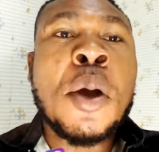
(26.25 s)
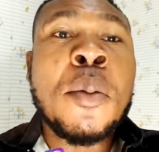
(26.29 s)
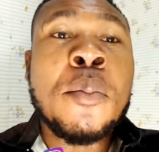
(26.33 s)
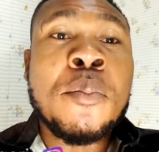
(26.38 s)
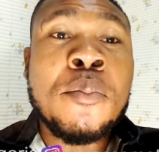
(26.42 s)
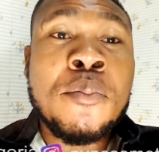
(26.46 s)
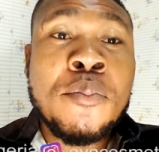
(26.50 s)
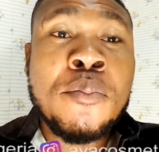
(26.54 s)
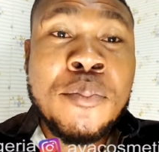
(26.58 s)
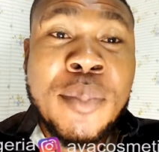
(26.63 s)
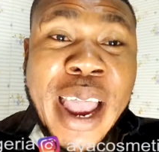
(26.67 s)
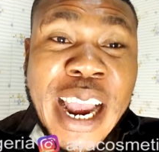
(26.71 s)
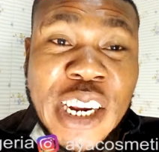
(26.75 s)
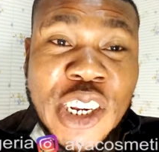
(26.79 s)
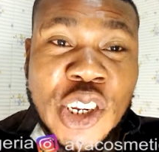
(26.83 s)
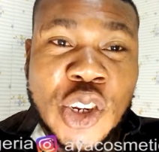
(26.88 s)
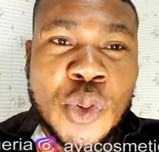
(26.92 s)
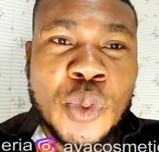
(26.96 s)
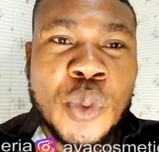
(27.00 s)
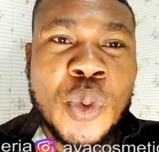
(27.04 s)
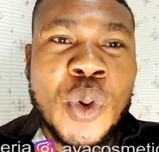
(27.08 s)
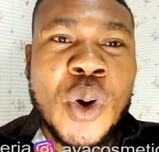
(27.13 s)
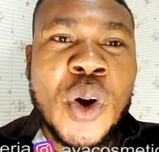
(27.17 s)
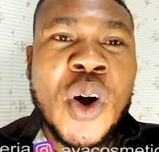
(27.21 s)
make
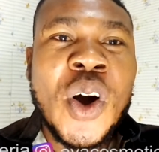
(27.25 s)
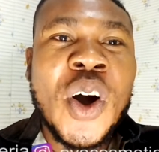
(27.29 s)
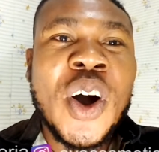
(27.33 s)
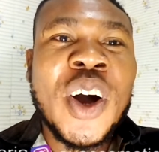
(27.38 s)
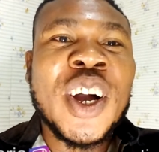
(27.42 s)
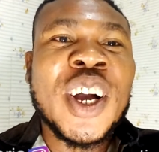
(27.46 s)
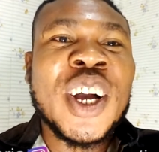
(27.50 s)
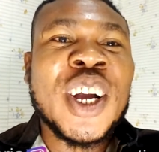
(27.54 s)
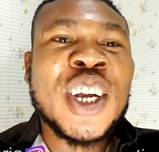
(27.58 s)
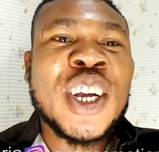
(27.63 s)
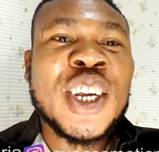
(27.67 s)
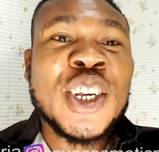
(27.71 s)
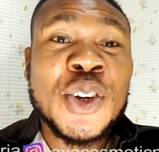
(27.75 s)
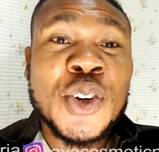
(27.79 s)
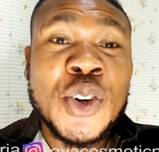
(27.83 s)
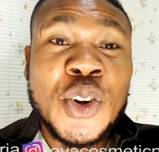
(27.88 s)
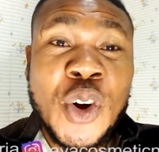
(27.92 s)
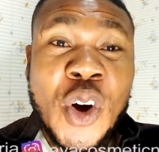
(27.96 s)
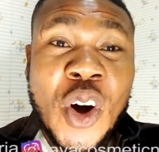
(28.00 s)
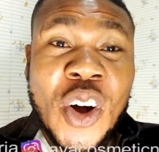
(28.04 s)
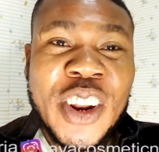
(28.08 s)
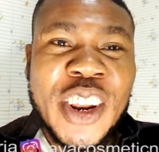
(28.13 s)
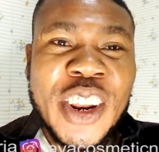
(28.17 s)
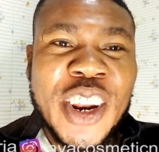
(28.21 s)
sure you
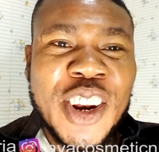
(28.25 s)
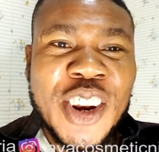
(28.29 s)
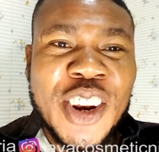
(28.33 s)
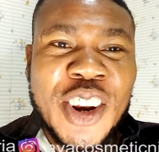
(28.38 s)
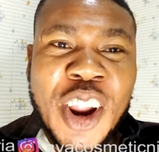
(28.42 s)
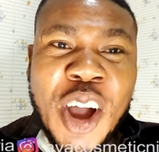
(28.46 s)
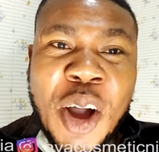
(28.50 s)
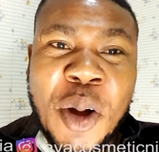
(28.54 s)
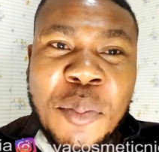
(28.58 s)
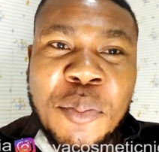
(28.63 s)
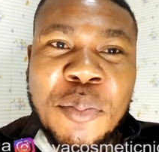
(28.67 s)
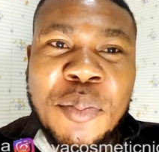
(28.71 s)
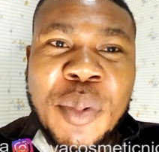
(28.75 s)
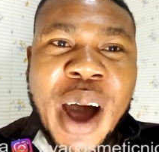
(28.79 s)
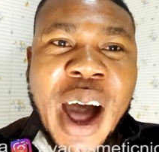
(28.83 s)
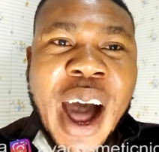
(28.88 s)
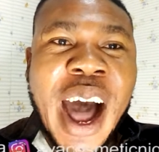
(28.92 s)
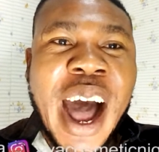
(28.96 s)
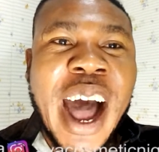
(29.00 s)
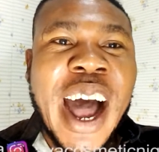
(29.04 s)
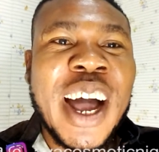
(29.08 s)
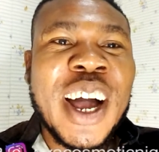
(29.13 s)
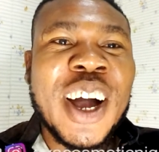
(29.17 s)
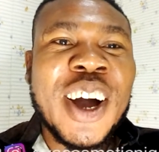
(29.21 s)
call the
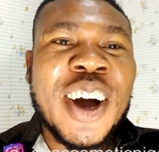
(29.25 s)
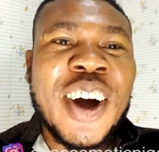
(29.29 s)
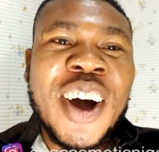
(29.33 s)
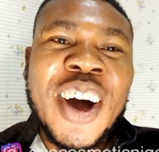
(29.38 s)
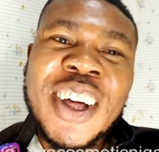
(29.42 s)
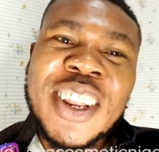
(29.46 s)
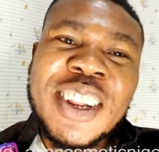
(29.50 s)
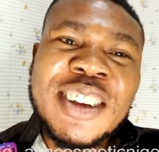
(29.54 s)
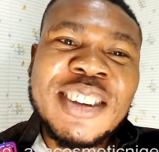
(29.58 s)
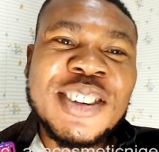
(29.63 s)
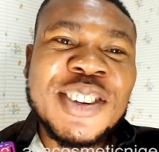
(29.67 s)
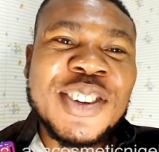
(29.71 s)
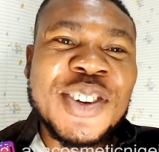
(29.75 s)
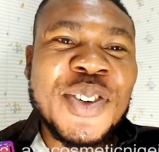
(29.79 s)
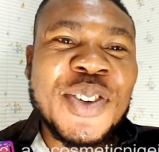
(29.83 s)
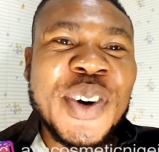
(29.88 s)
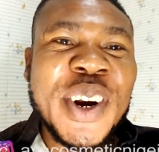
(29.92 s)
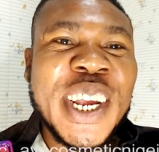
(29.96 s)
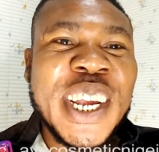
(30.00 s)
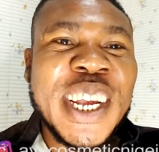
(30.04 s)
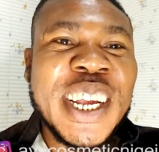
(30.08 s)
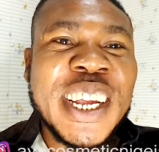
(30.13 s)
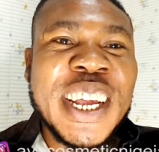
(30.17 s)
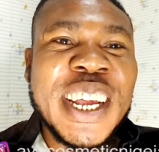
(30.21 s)
number on the
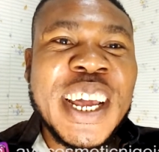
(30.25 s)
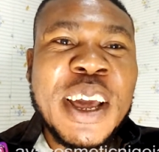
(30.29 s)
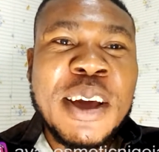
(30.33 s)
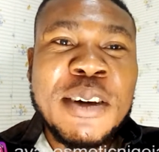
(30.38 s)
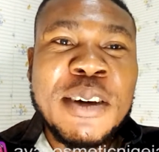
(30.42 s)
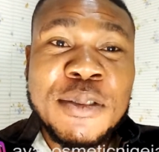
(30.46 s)
screen.